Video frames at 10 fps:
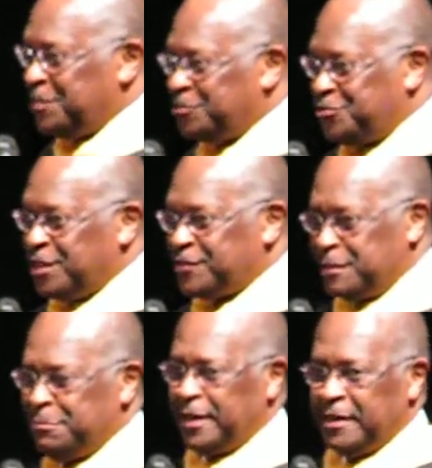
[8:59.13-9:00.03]
is just a
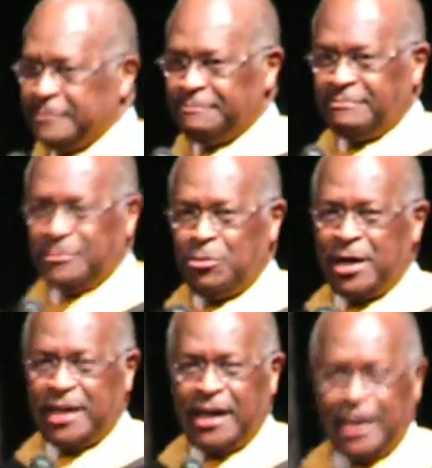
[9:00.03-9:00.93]
minute, no
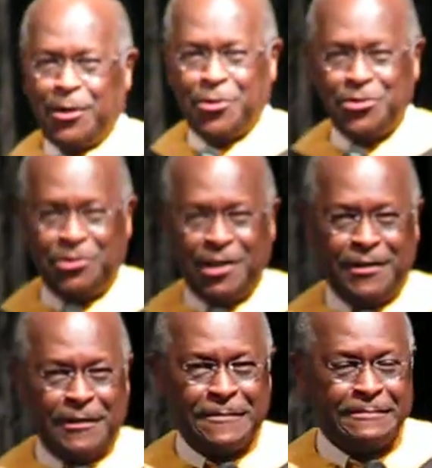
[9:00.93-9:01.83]
matter how long you're
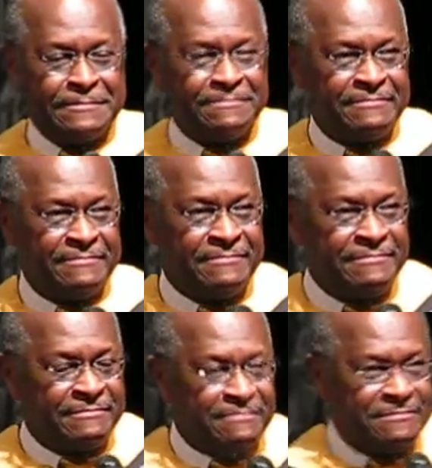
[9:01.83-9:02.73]
here.
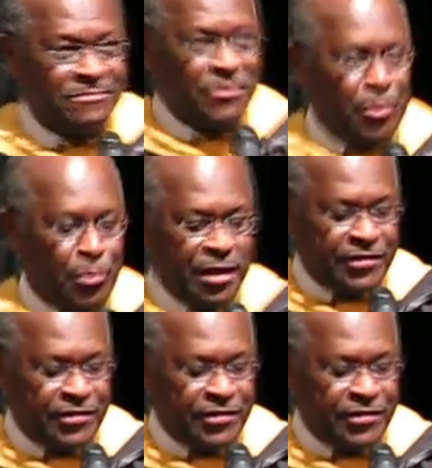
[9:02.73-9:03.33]
Only